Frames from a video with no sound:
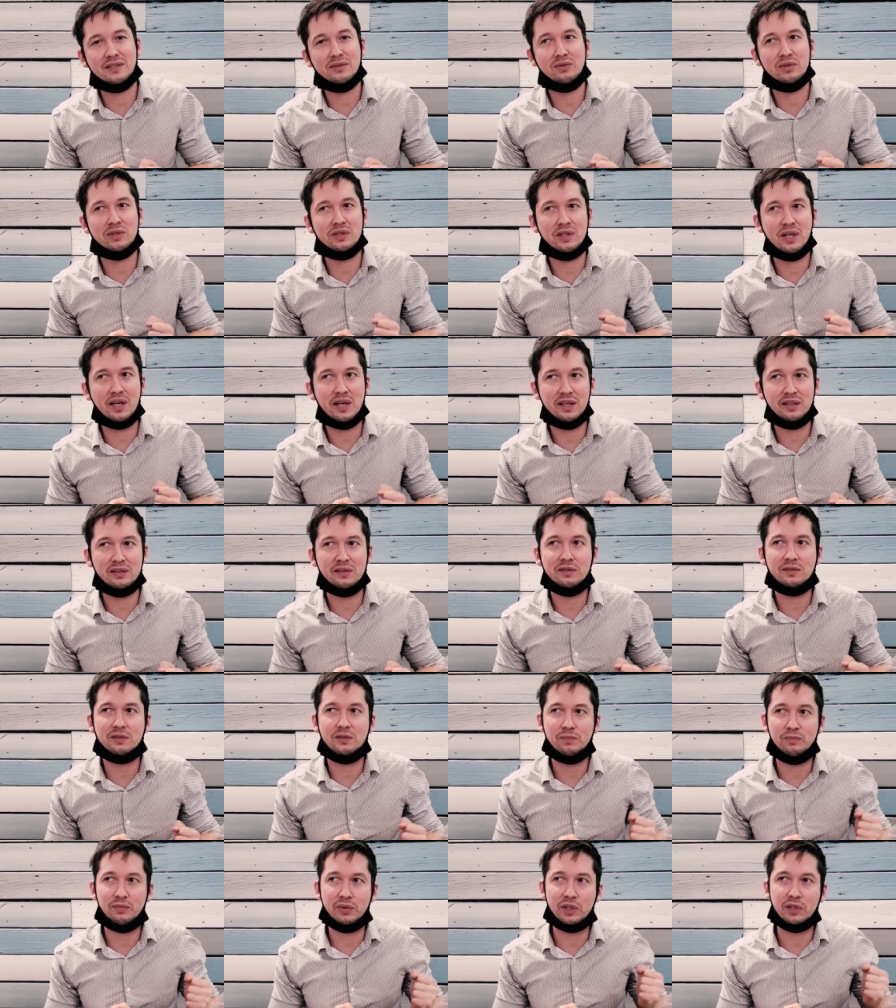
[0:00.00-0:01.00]
It was not,
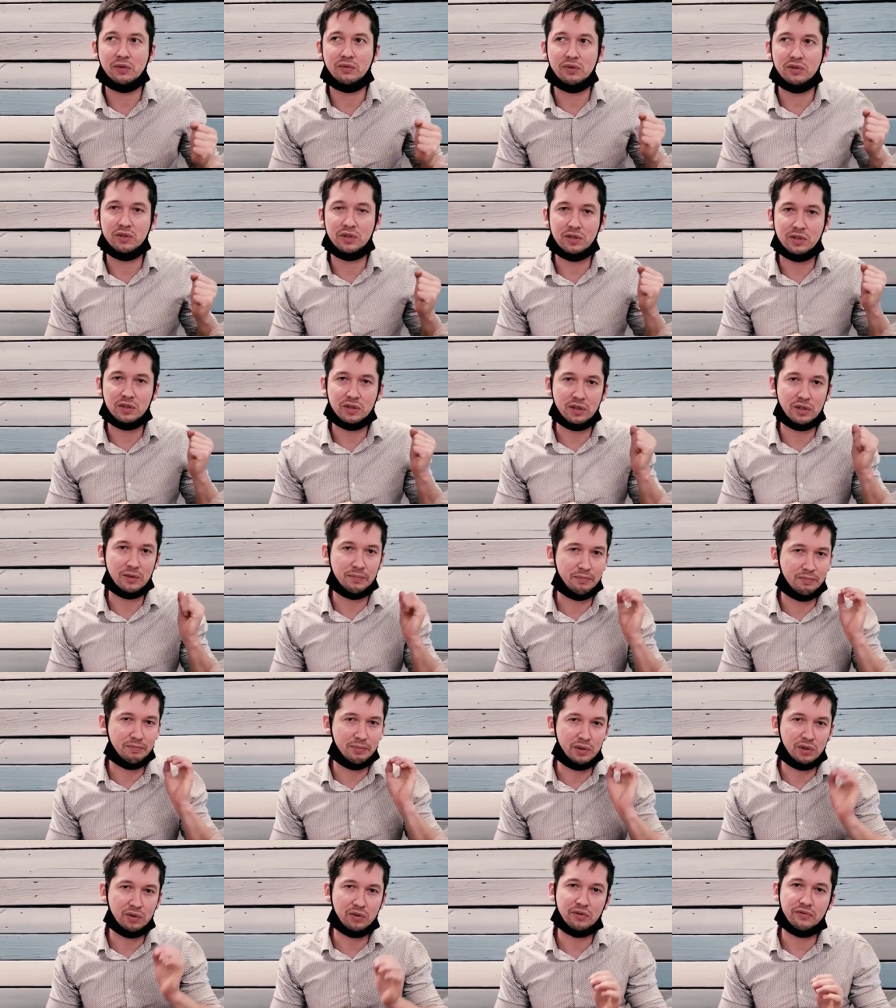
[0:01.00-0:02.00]
but it was a
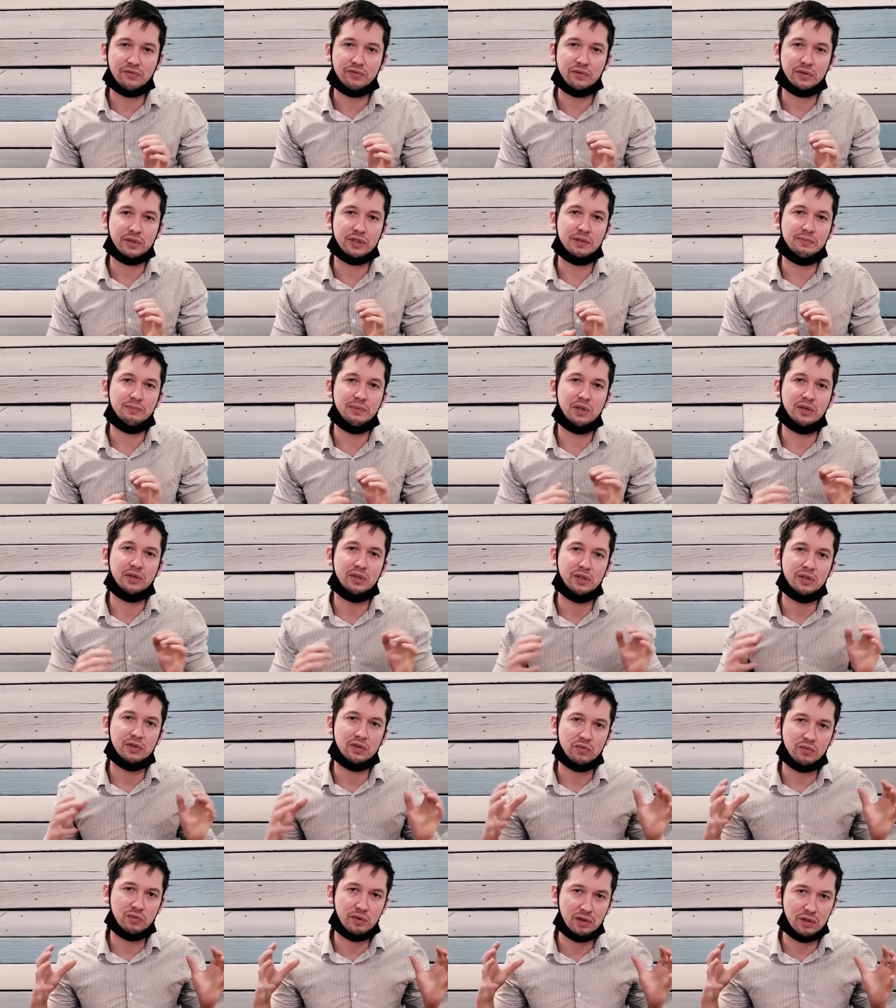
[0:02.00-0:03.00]
beautiful
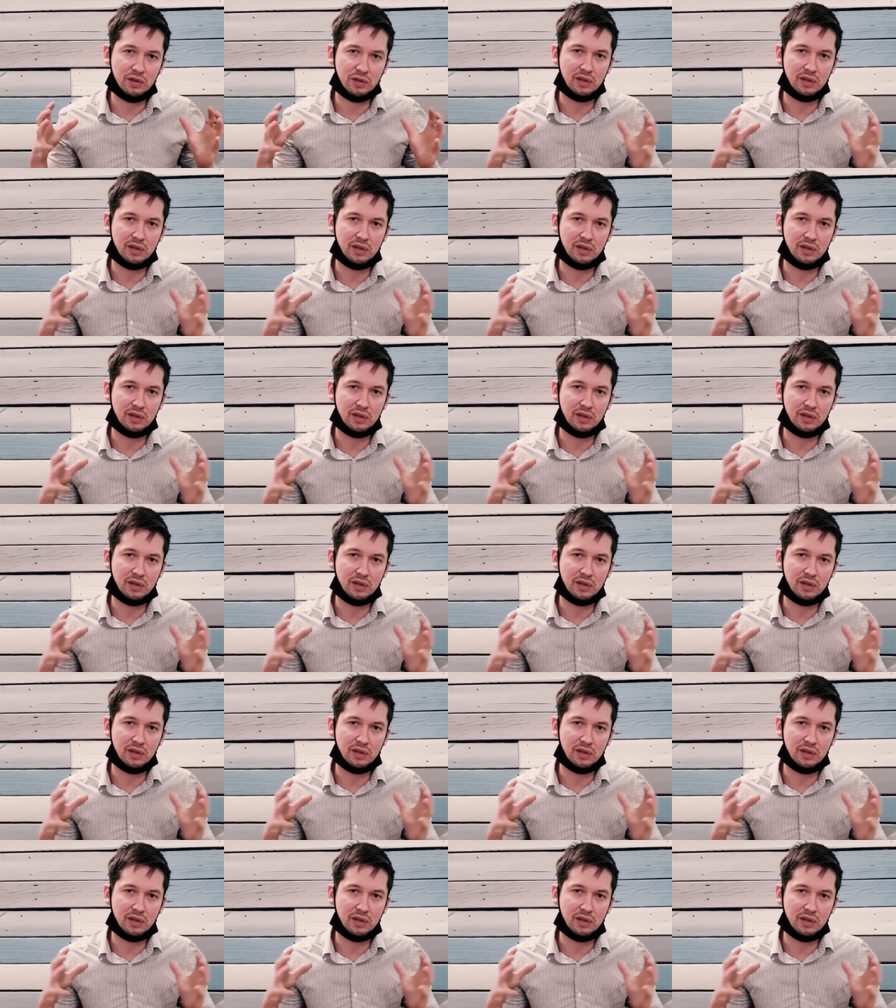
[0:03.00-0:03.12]
experience with a